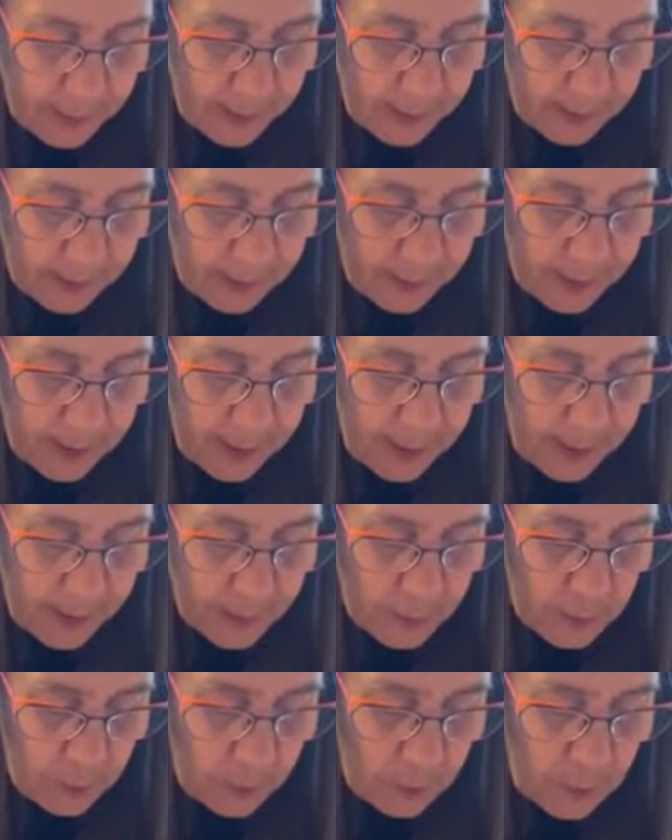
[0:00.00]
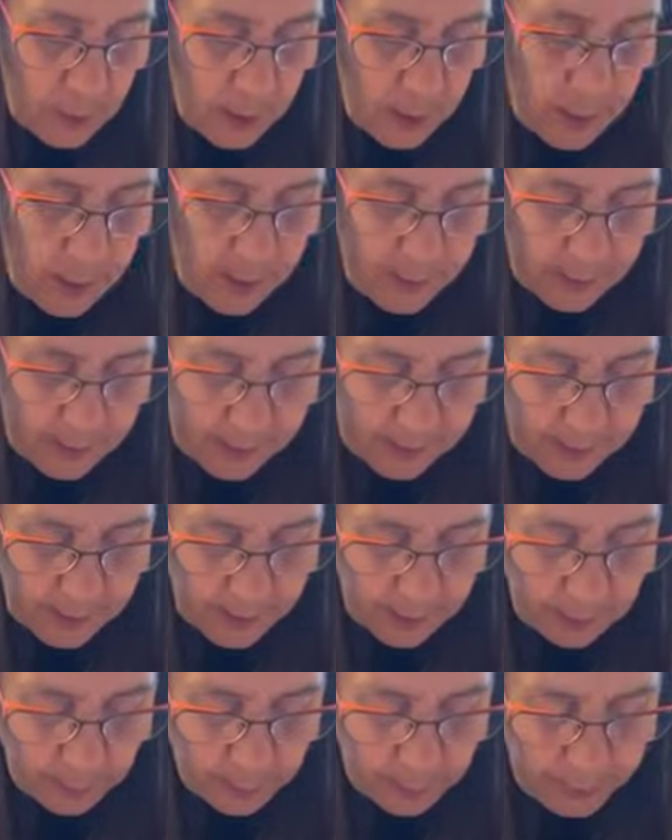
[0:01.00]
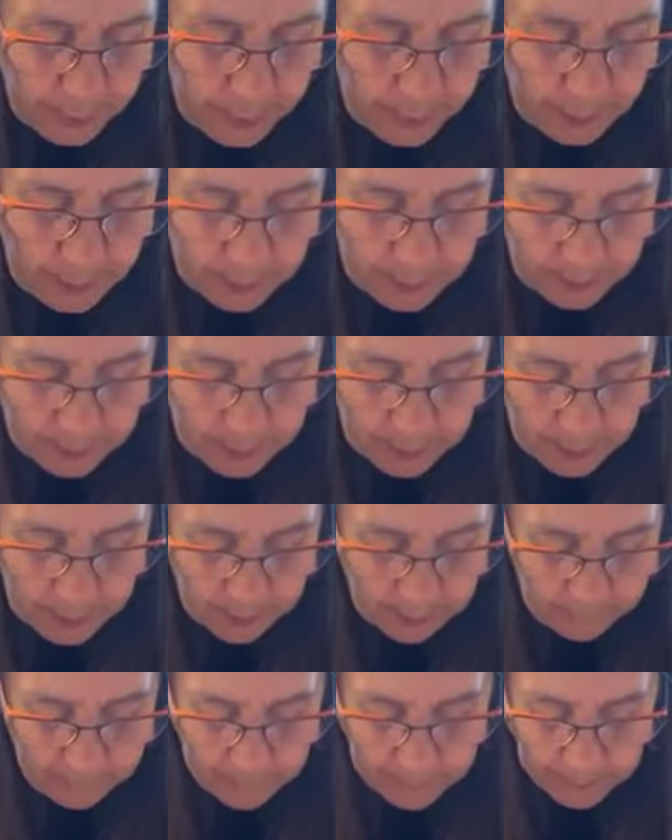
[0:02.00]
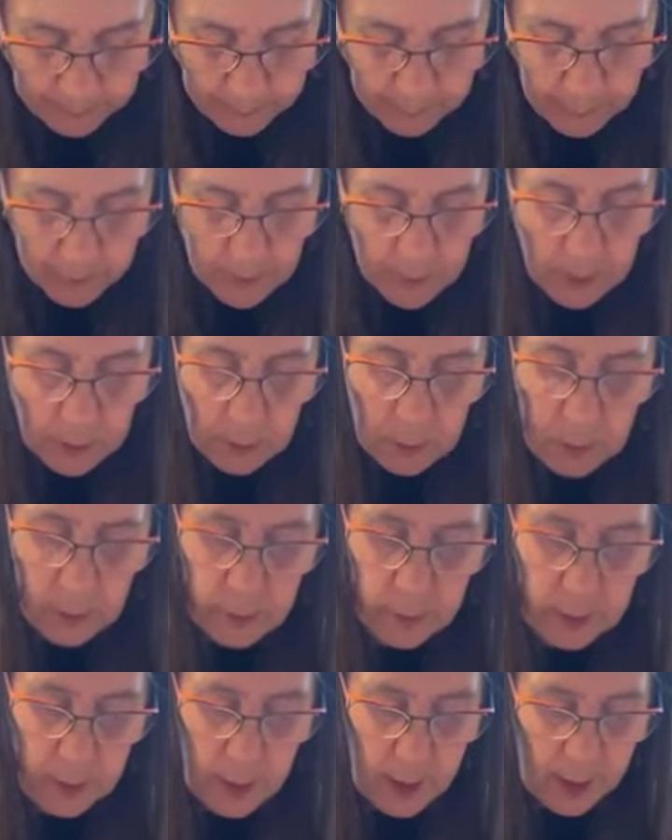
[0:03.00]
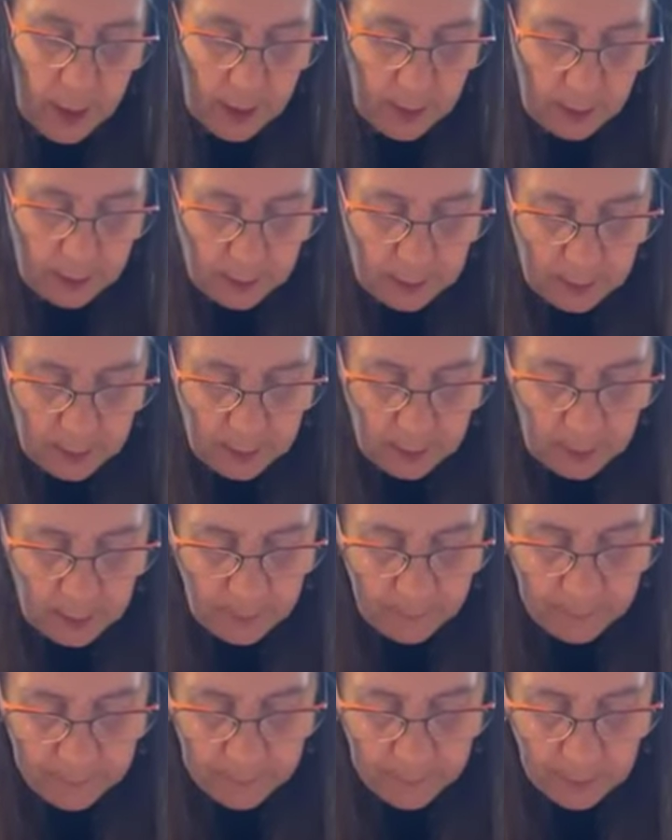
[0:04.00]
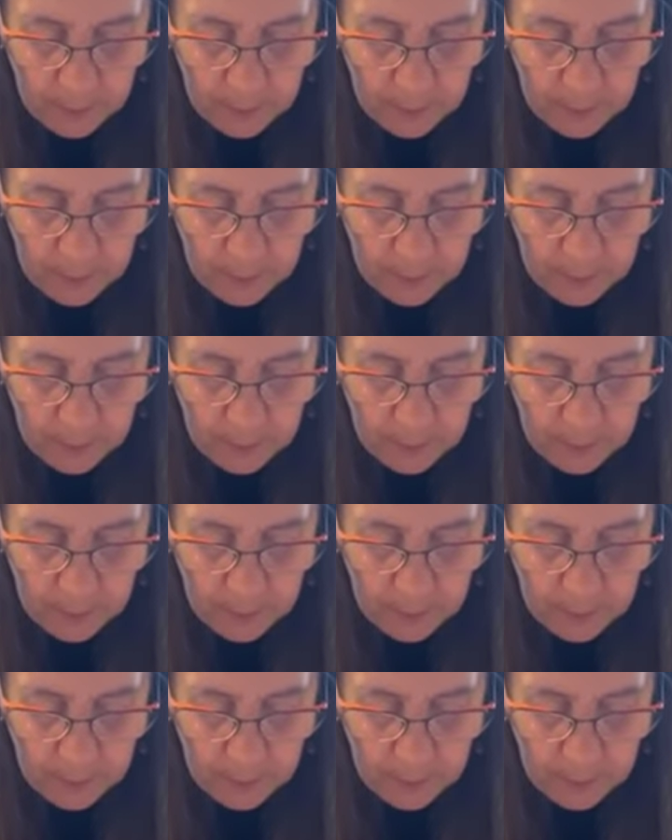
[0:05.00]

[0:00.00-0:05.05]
I do not celebrate the current holiday,